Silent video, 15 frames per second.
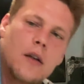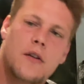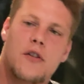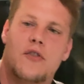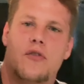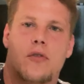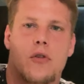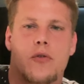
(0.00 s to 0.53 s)

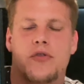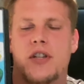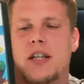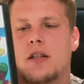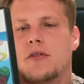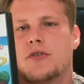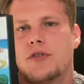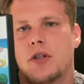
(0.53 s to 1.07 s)
The New
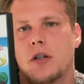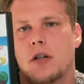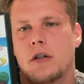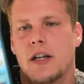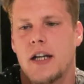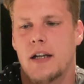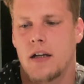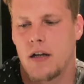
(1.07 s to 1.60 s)
Zealand
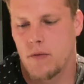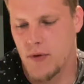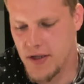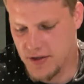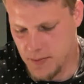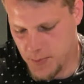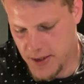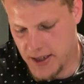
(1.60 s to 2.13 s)
Story,
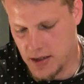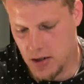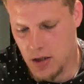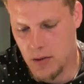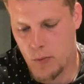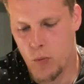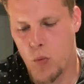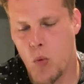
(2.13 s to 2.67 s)
recent
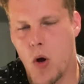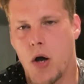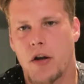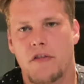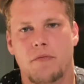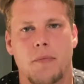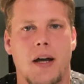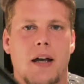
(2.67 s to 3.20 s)
pickup,
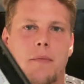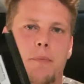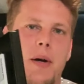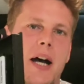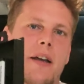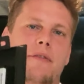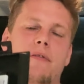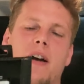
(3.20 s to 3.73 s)

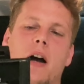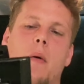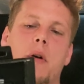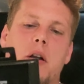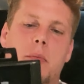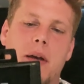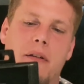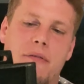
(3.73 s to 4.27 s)
by far
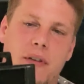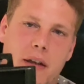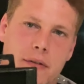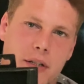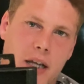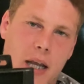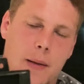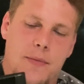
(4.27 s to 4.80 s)
one of my
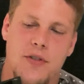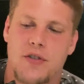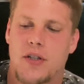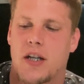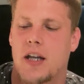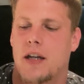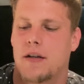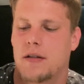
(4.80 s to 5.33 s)
favourite games as a
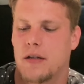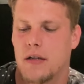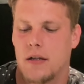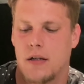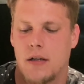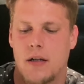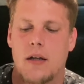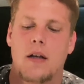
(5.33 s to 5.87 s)
kid.
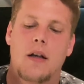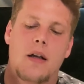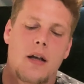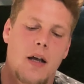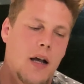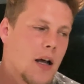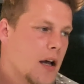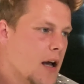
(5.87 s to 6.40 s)

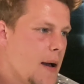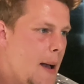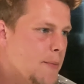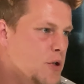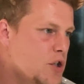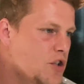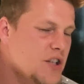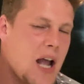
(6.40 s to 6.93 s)
I'm
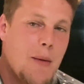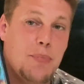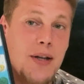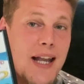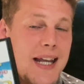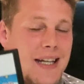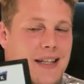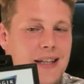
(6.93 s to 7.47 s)
going to start
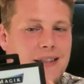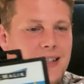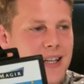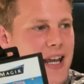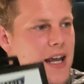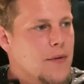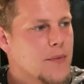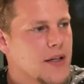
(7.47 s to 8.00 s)
playing this
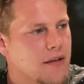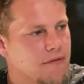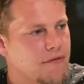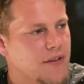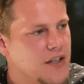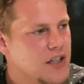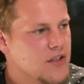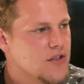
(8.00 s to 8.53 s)
again when I've
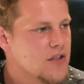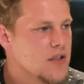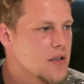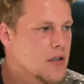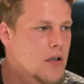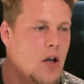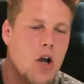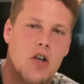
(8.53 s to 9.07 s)
finished
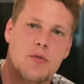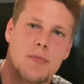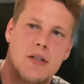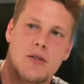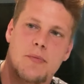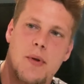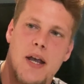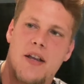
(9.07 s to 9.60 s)
Cosmic
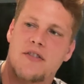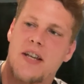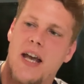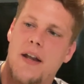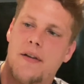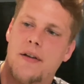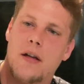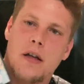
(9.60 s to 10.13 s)

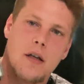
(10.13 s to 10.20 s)
Spacehead.